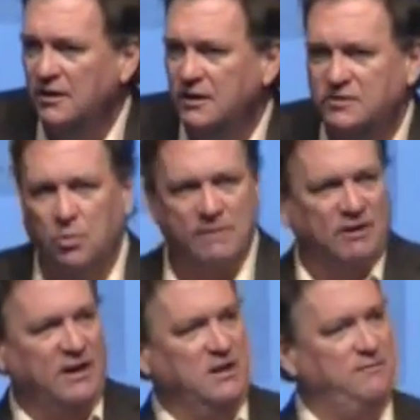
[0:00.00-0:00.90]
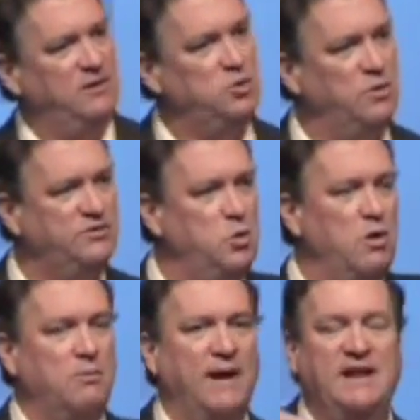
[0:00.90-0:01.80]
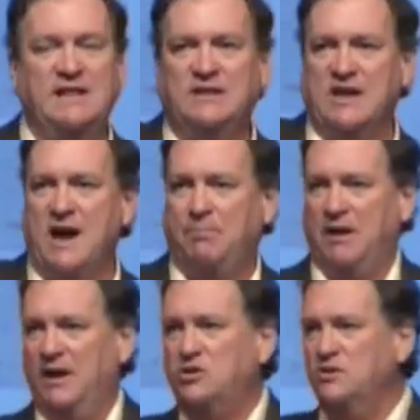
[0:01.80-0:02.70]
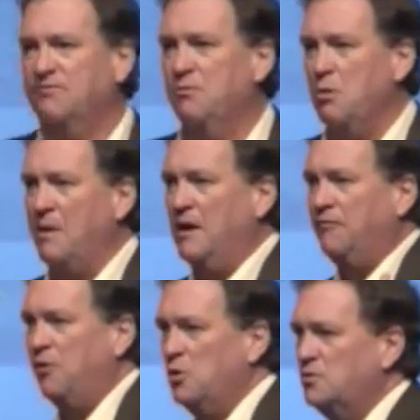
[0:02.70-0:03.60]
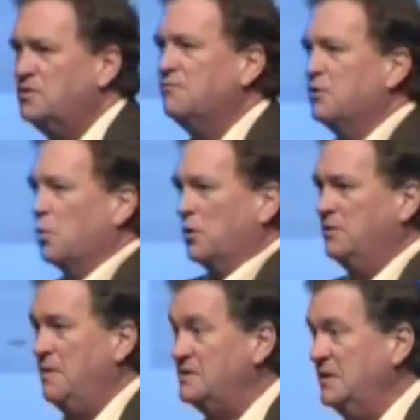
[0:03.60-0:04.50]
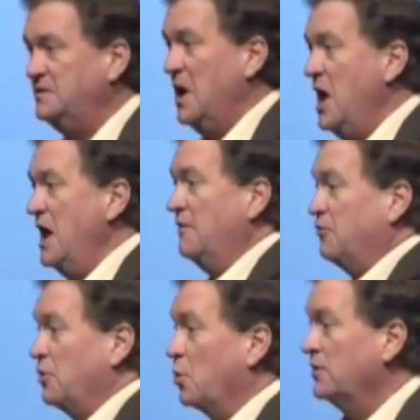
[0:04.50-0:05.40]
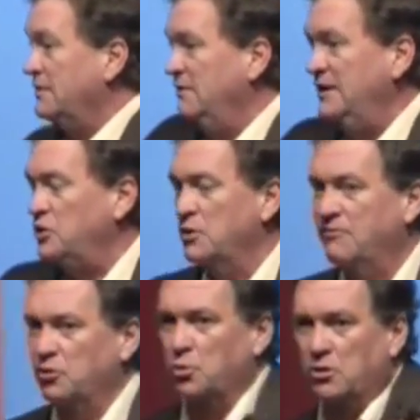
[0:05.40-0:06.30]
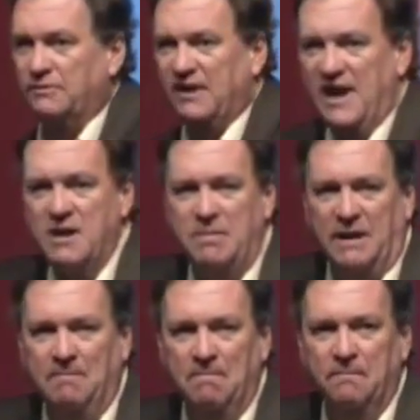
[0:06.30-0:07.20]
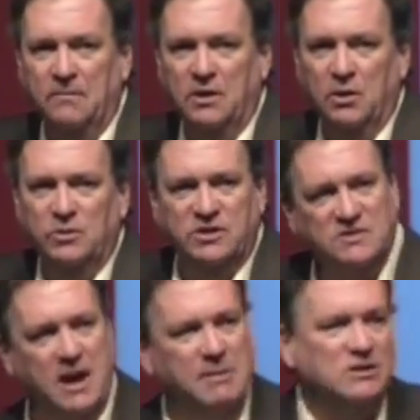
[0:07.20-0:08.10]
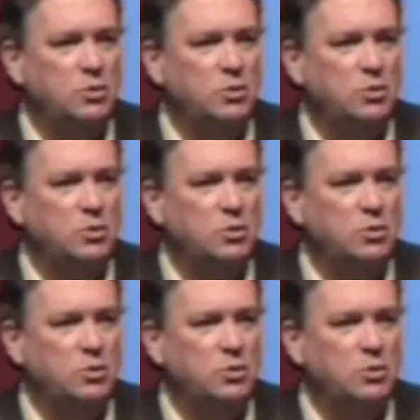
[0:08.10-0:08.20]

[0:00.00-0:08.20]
And so we've got individuals who are writing these applications for mobile phones and for the world of business and for the world of leisure and for the world of camping, which is coming